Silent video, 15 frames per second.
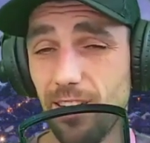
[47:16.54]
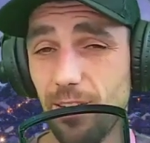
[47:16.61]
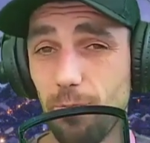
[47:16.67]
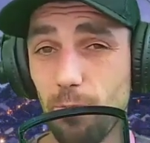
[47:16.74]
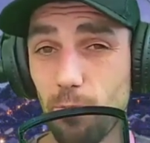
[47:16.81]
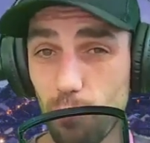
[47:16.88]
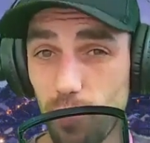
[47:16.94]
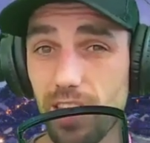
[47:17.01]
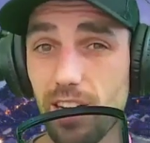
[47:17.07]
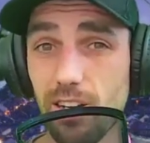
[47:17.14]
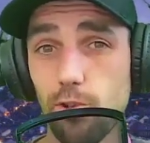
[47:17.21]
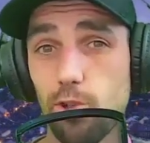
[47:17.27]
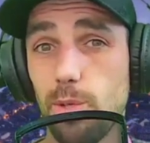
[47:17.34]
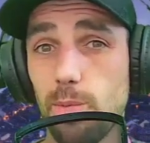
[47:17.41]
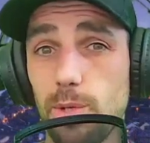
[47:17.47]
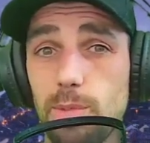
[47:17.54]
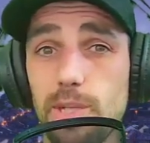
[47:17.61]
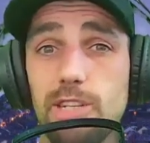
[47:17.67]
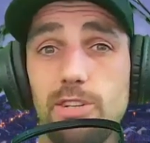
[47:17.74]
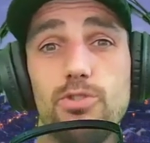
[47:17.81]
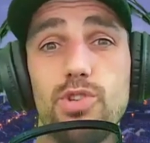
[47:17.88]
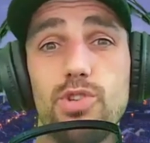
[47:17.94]
Real crime. I mean
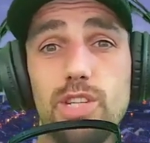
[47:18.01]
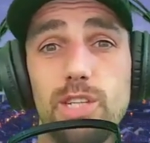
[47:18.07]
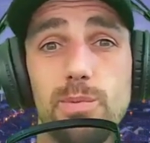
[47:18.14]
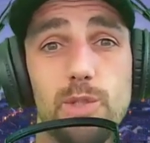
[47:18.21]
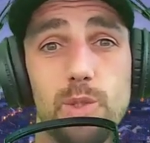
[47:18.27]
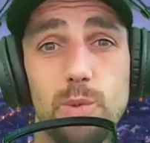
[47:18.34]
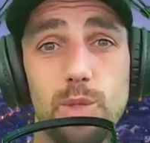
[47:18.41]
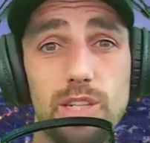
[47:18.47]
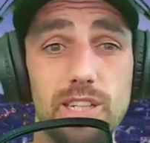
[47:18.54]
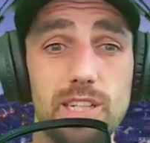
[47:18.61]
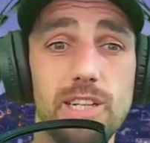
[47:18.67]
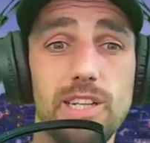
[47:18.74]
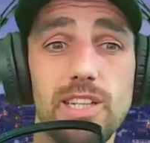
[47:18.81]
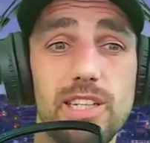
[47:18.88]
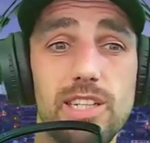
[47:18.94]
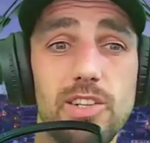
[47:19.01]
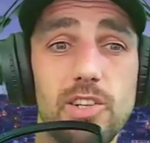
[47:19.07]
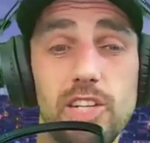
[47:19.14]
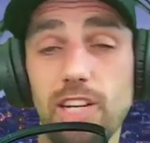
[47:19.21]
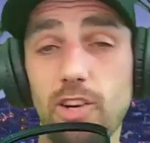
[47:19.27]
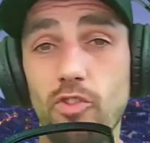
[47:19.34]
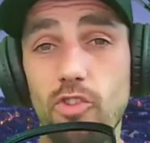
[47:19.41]
crimes where like you're
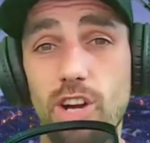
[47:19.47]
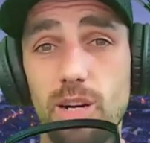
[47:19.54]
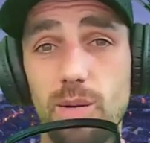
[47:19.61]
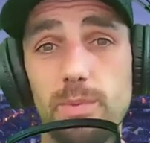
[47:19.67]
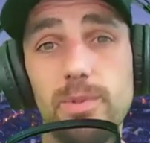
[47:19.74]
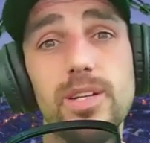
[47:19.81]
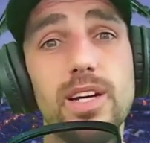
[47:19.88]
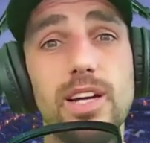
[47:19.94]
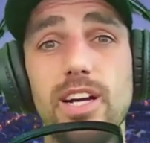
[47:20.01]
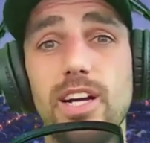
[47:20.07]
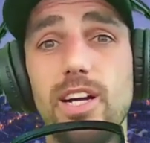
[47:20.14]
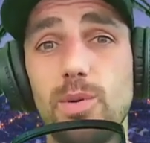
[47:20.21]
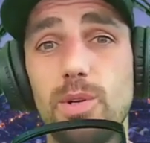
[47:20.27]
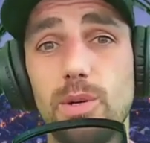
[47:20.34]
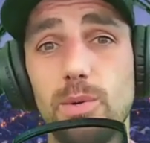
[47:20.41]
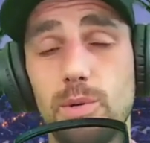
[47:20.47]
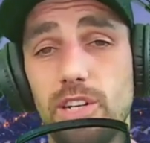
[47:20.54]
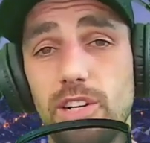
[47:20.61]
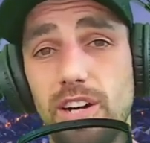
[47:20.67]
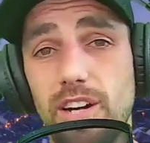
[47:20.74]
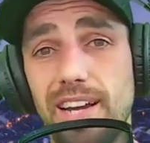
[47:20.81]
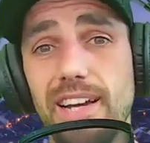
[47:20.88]
getting robbed, where, where
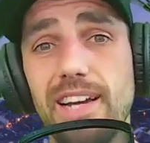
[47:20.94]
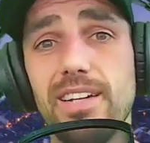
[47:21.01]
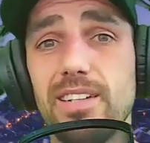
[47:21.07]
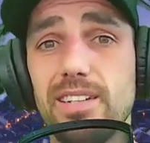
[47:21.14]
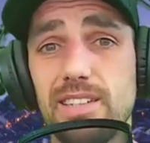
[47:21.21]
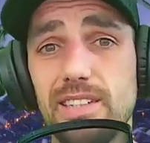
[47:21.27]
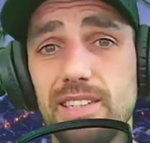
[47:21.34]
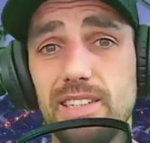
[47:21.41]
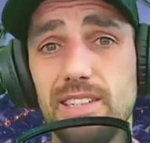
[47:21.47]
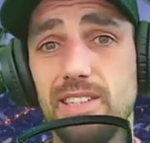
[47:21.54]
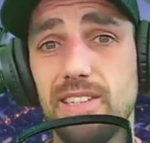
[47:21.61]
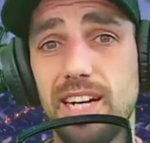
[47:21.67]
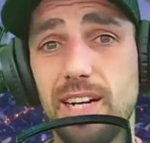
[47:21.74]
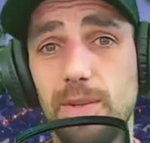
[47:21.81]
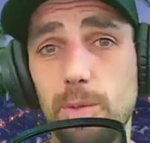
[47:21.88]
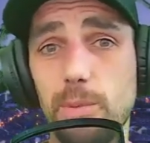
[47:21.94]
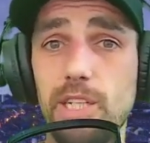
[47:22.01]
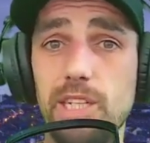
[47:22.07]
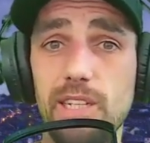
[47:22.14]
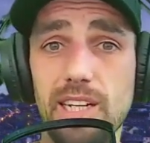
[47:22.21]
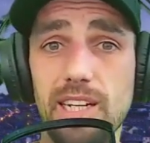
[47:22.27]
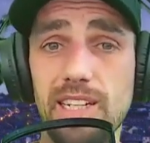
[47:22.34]
your aunt is after
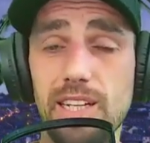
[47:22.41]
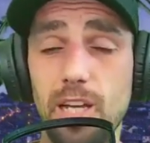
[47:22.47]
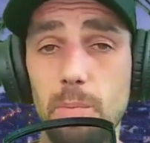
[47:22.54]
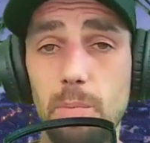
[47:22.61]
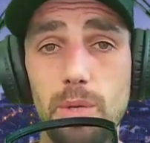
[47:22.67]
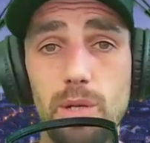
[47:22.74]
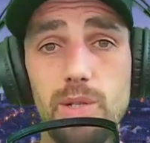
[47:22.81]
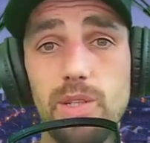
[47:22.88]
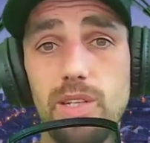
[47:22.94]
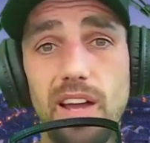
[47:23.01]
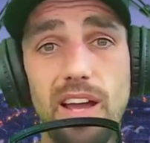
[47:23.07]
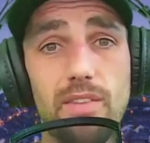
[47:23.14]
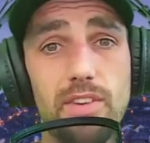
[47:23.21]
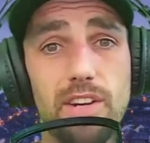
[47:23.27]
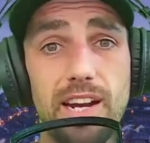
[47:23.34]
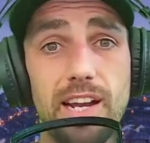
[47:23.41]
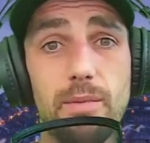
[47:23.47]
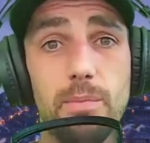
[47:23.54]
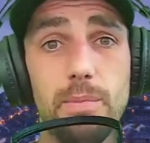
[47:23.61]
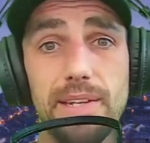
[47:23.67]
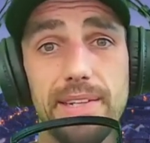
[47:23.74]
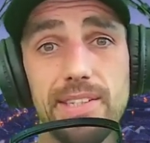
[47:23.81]
being uh, mugged, having her
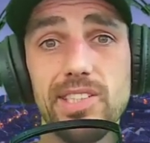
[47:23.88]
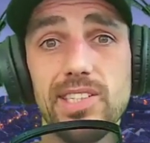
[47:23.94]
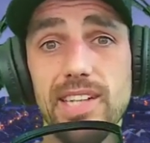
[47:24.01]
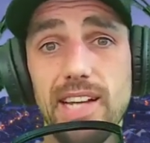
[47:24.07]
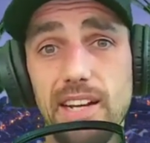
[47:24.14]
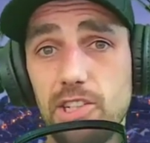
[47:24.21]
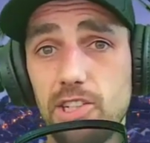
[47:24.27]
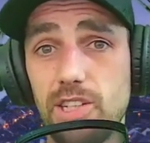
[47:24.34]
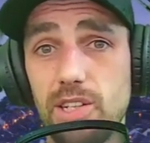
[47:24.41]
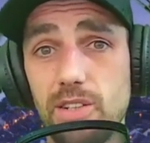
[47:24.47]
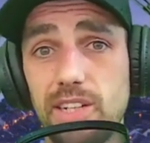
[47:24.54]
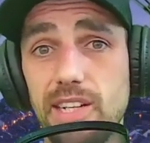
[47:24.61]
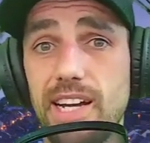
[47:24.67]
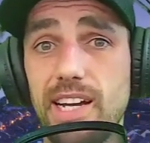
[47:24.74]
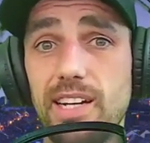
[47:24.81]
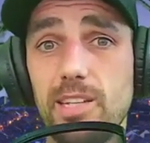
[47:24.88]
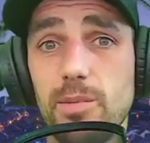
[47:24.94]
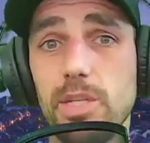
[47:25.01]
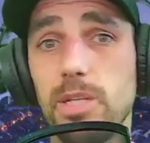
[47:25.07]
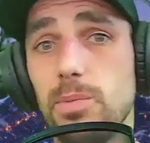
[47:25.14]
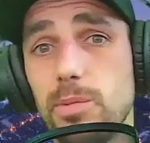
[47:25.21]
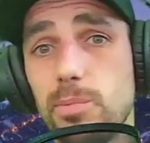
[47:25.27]
handbag snatched down an alley,
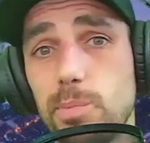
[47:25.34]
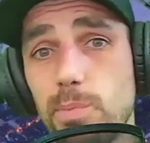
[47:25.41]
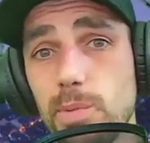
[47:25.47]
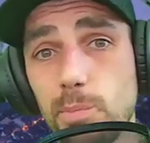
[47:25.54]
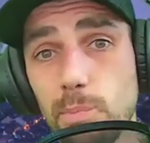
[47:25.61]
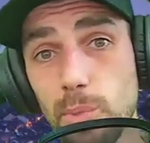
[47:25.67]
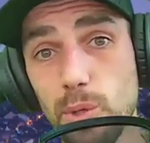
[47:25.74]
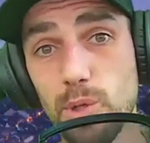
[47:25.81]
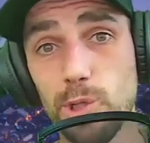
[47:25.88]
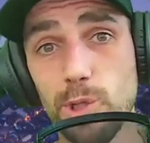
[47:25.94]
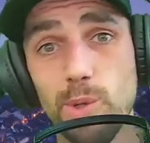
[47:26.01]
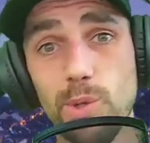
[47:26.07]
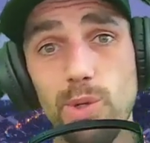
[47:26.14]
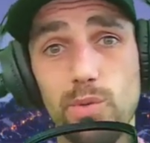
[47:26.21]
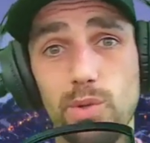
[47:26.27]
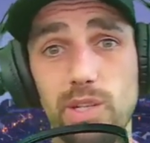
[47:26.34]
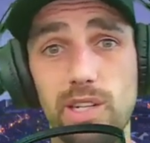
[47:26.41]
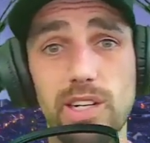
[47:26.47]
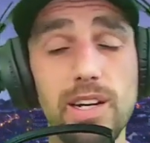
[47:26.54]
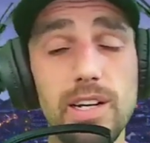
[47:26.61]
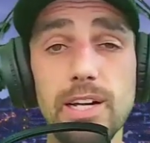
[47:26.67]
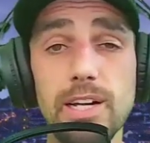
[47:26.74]
maybe being pushed over
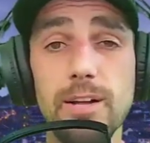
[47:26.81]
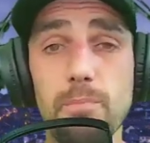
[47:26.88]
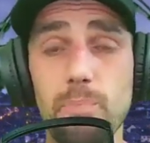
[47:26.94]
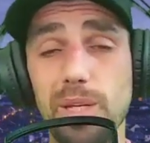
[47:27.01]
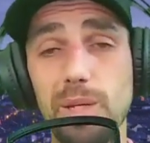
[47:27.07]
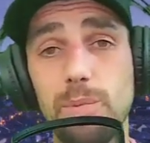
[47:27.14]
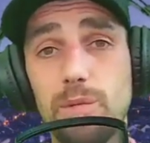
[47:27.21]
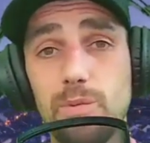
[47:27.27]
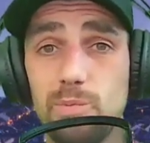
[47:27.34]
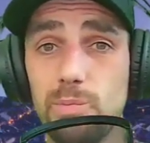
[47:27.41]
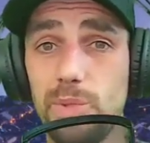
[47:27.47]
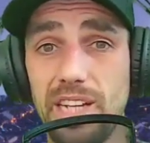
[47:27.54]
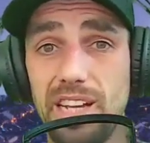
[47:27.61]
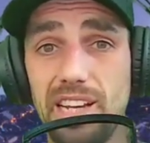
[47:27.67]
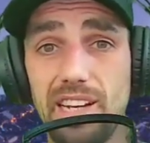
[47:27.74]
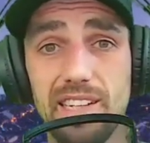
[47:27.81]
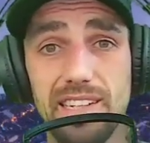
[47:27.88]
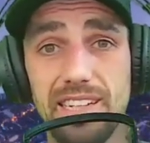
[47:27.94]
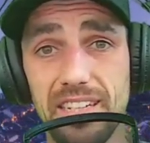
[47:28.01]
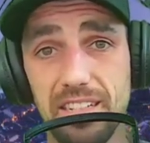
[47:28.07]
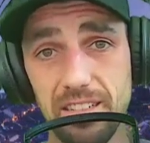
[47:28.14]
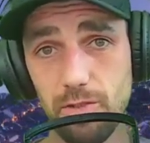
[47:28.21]
maybe even being held at
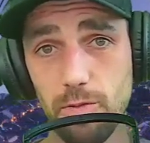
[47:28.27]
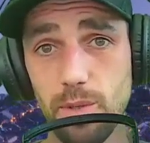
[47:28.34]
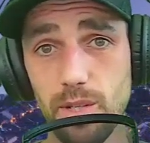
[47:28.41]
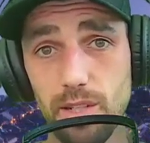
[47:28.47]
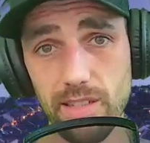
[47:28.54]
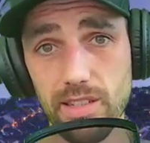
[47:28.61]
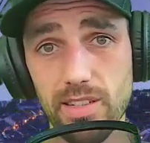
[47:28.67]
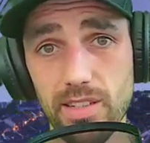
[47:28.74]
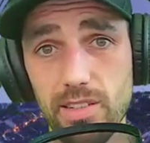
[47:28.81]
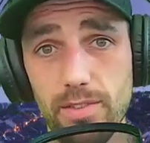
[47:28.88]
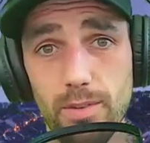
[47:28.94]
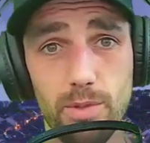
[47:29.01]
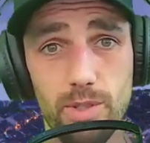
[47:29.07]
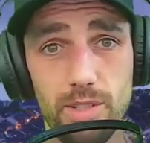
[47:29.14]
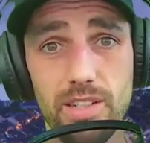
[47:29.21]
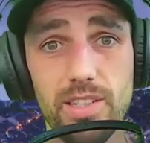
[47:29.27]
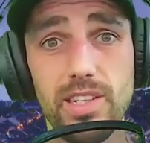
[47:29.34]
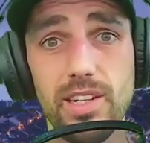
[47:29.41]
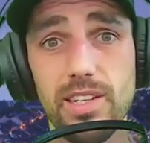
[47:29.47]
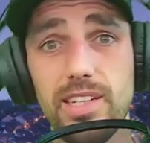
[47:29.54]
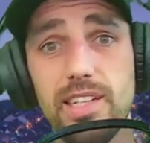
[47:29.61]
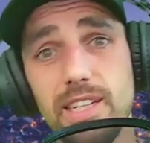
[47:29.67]
knife point or even worse,
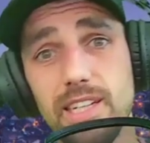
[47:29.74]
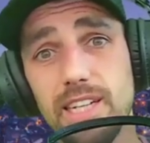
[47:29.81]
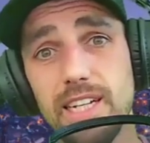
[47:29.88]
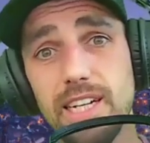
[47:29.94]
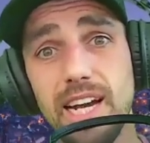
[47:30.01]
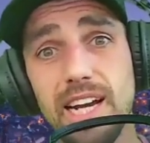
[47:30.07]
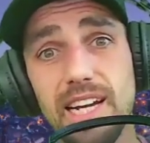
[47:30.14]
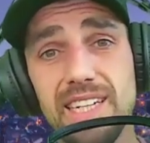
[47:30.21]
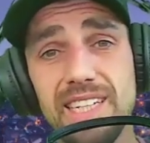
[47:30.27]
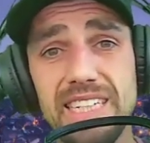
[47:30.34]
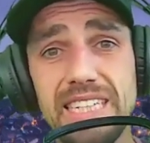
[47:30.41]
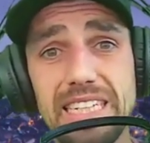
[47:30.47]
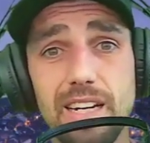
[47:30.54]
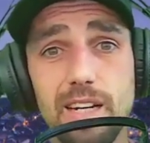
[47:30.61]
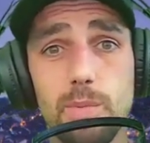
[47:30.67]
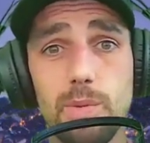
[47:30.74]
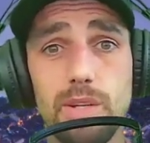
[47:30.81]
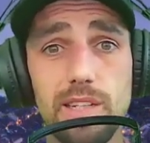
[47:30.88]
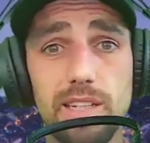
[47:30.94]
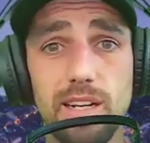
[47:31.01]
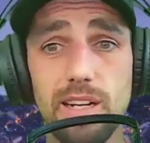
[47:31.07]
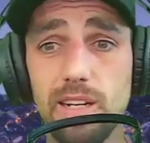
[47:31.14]
like uh, a, a needle
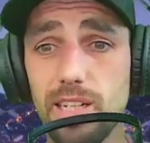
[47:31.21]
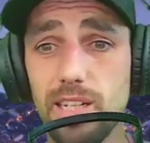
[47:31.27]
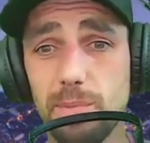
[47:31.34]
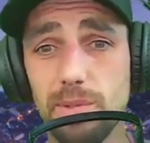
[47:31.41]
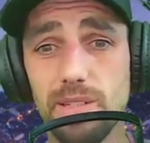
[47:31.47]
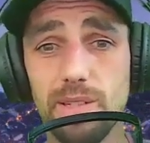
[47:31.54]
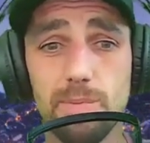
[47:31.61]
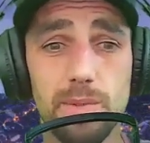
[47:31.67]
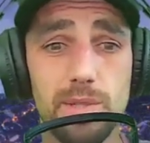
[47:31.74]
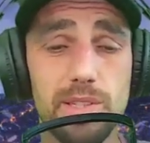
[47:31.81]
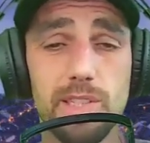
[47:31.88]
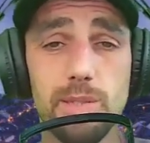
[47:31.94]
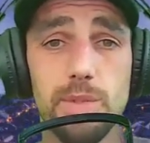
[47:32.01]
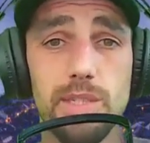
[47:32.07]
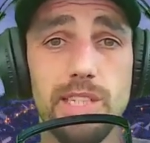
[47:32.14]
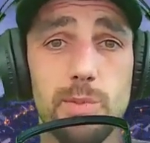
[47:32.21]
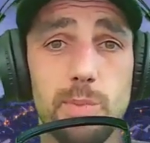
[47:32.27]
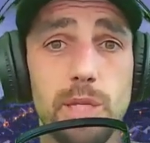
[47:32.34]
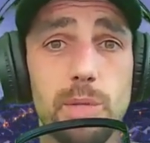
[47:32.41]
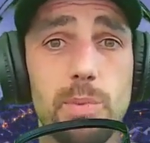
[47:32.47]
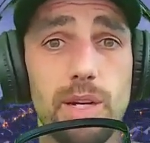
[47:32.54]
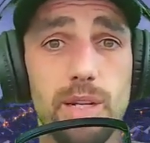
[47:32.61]
point, like by, by some of these
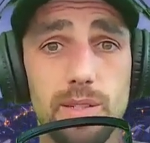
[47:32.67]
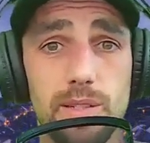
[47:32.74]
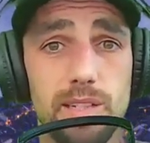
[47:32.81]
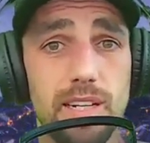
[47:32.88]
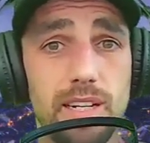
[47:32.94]
people out there.